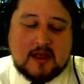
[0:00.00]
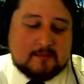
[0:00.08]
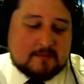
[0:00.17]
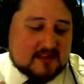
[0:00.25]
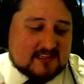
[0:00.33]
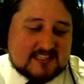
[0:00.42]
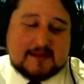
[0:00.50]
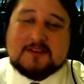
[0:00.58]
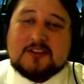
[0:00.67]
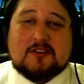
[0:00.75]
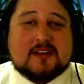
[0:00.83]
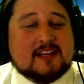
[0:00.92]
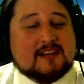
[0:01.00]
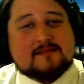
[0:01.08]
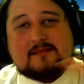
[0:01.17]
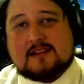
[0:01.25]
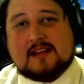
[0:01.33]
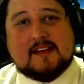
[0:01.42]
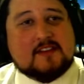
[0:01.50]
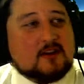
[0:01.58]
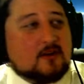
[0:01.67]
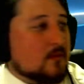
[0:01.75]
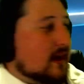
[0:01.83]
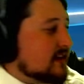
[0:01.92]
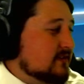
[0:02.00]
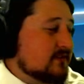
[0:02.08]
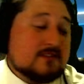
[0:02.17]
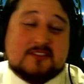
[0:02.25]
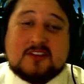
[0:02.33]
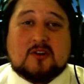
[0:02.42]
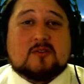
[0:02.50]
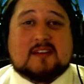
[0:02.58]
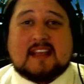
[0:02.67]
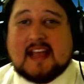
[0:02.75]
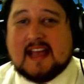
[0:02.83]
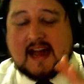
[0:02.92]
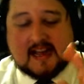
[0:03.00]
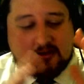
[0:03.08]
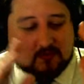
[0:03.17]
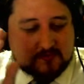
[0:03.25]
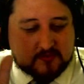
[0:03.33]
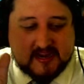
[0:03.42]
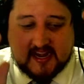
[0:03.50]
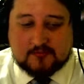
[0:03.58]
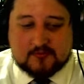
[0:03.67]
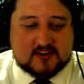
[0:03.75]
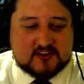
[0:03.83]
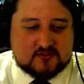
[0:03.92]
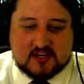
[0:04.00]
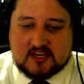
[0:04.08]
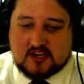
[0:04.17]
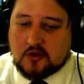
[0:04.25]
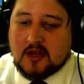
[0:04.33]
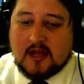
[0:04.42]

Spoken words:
But on the same token, if you don't want to, don't. Like, I don't want to put any pressure on you.